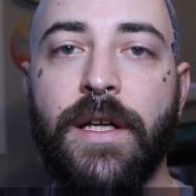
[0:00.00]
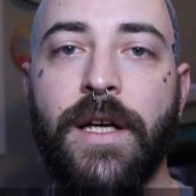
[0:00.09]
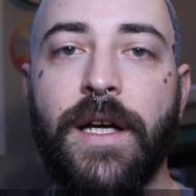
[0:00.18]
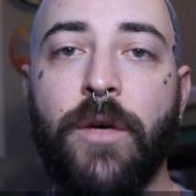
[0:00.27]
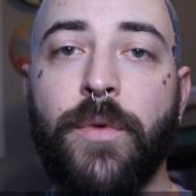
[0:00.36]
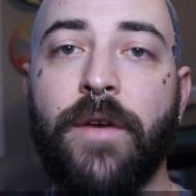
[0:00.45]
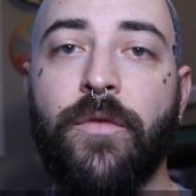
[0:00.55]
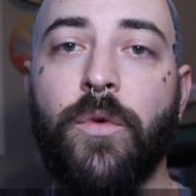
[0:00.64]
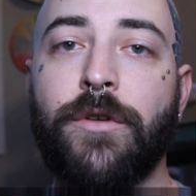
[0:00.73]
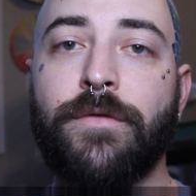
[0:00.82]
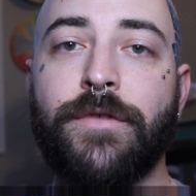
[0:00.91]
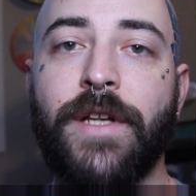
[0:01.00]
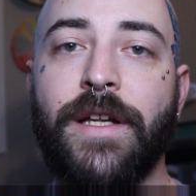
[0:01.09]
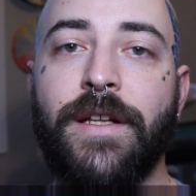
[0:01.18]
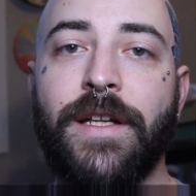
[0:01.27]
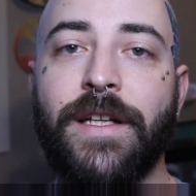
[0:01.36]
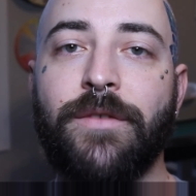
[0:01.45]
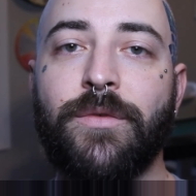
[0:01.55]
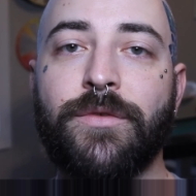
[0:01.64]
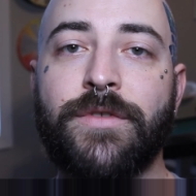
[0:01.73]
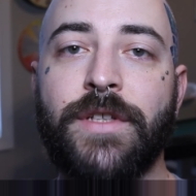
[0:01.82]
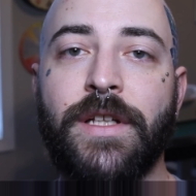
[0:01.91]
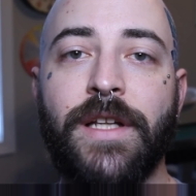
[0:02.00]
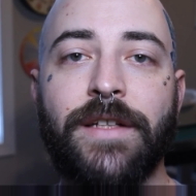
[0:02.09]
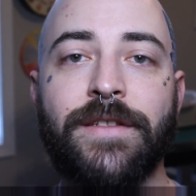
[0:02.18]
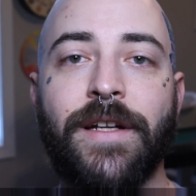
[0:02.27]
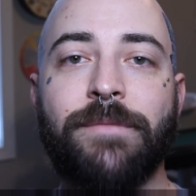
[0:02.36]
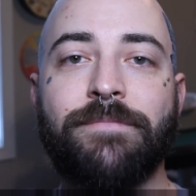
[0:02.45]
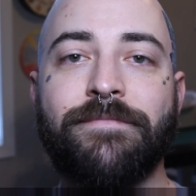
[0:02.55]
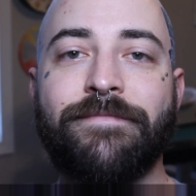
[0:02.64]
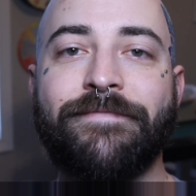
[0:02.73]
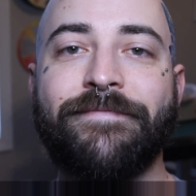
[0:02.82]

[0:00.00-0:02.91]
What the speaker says: I hope you have a wonderful day, and we'll see you next time.